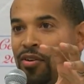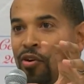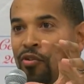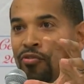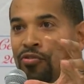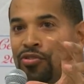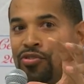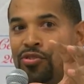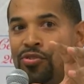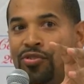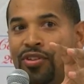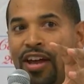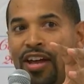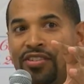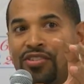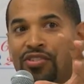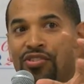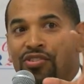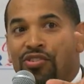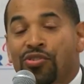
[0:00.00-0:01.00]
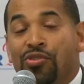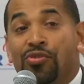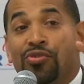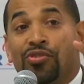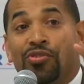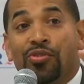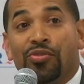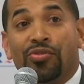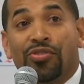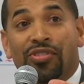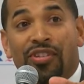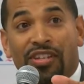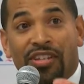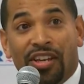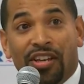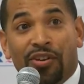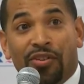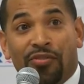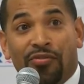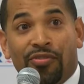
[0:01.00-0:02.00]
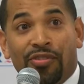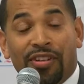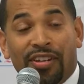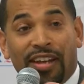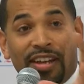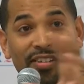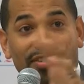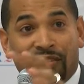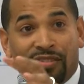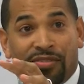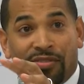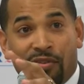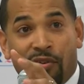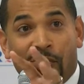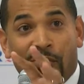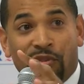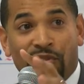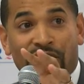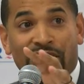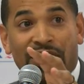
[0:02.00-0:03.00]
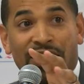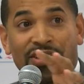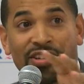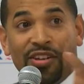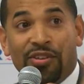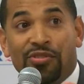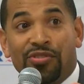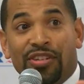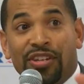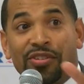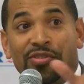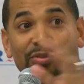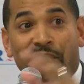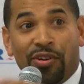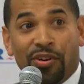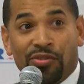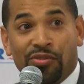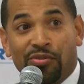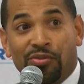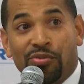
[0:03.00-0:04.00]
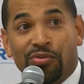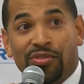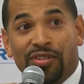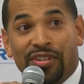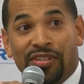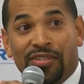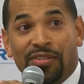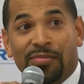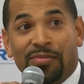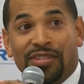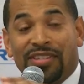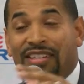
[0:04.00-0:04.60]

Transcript: over two thousand new students a year for the next almost ten years entering our school system,